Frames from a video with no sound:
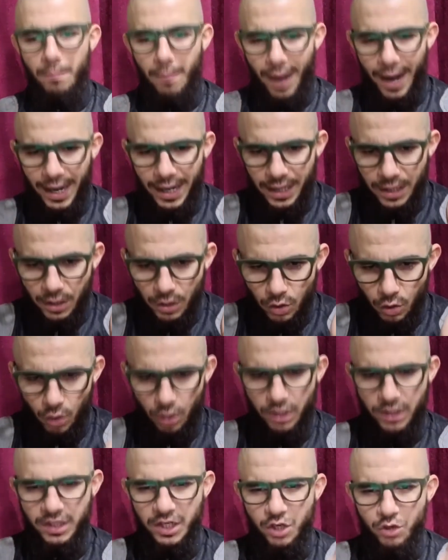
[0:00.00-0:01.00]
My
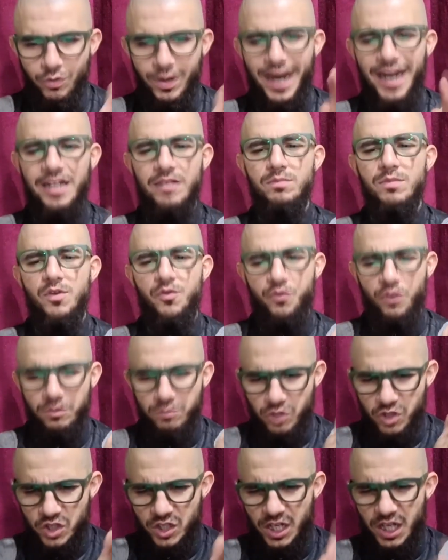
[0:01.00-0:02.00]
Lord, grant me
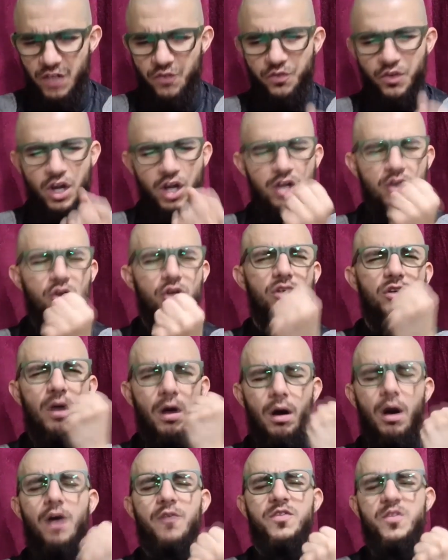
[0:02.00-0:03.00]
from yourself a
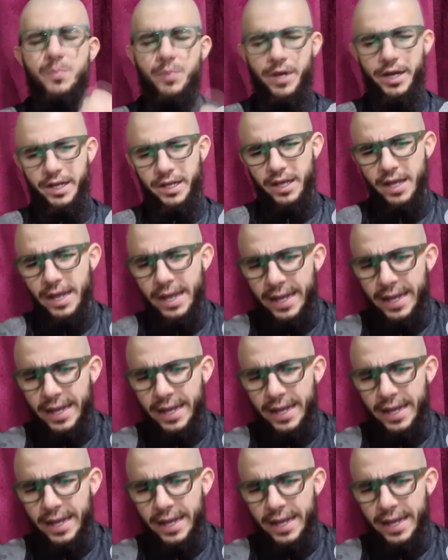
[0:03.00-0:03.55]
good offspring.